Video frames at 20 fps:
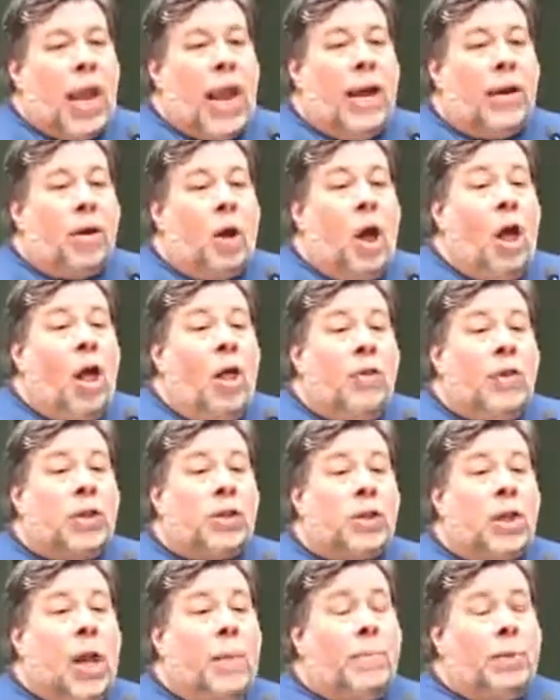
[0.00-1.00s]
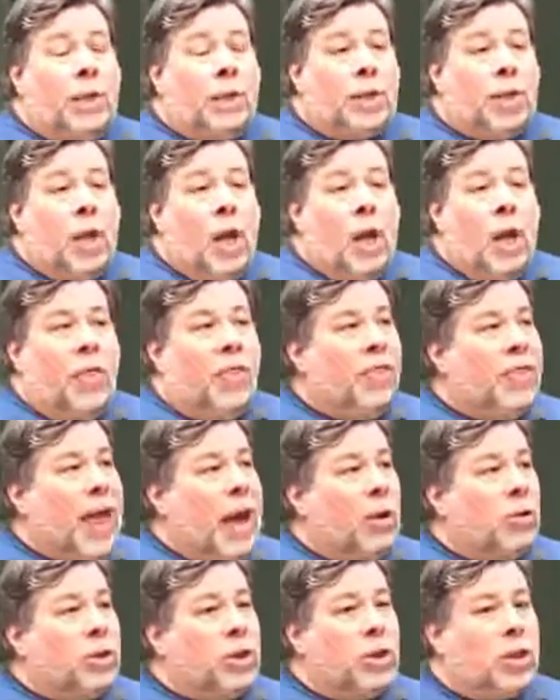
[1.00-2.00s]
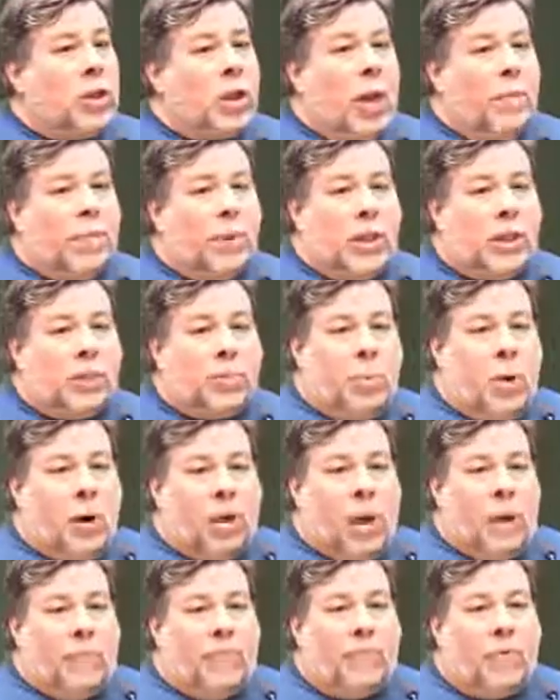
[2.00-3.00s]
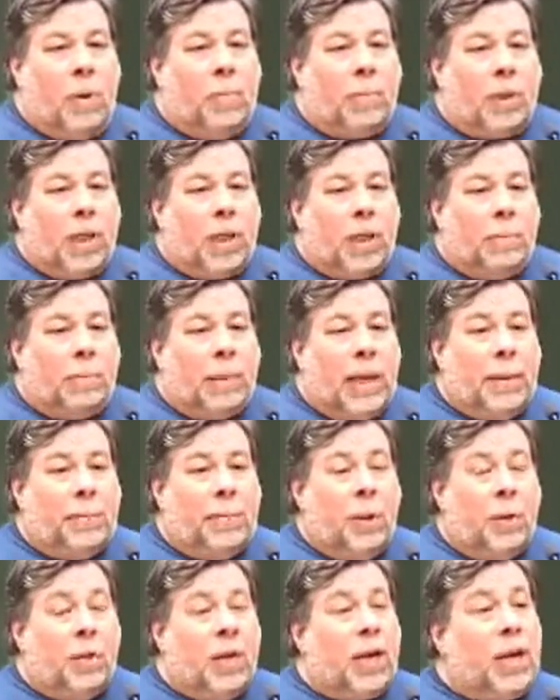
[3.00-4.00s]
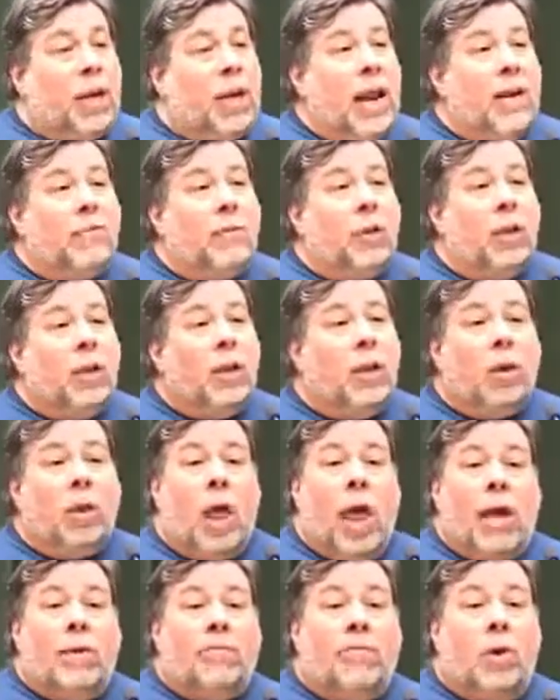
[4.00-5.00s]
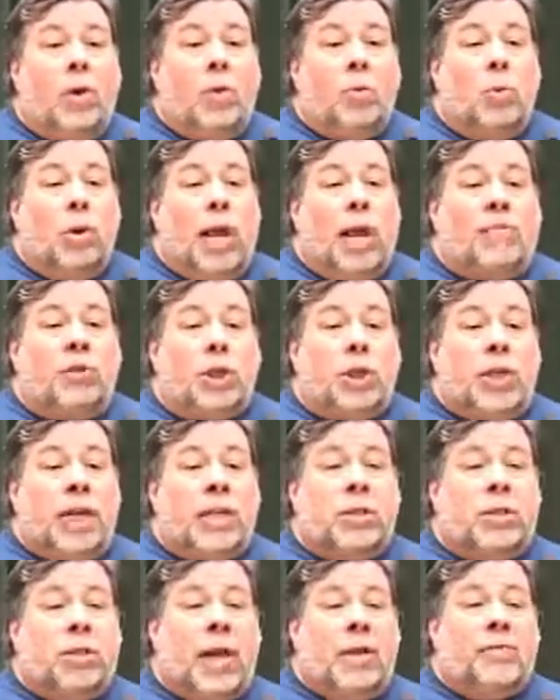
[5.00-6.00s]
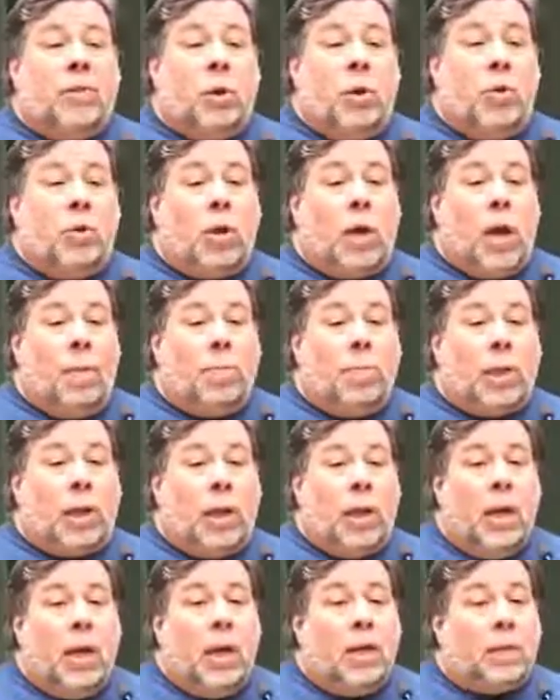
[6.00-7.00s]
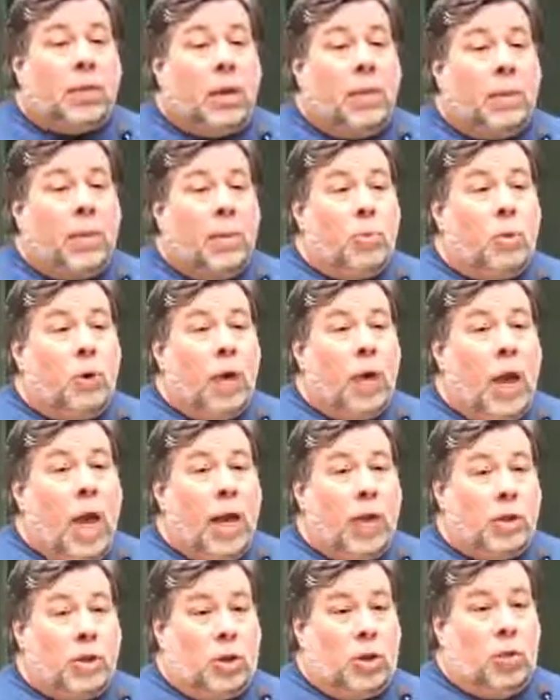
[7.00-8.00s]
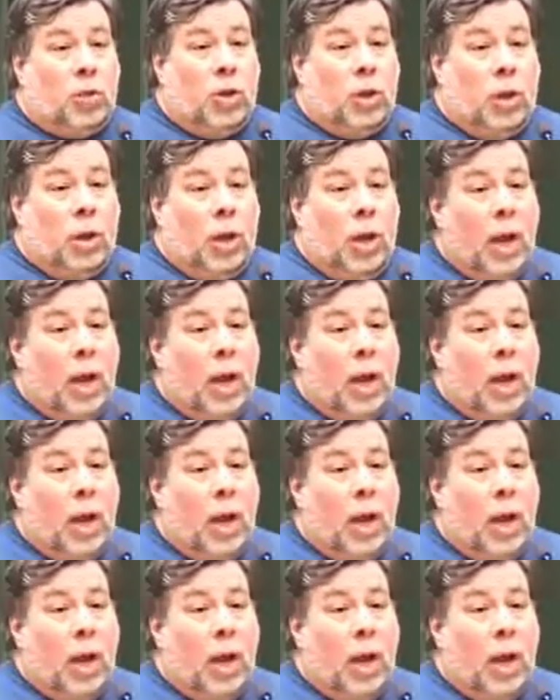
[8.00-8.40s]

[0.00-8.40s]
and all these companies, thousands of companies sprung up from little people that never in their life would have a chance to have their own company. Some of them were in high school.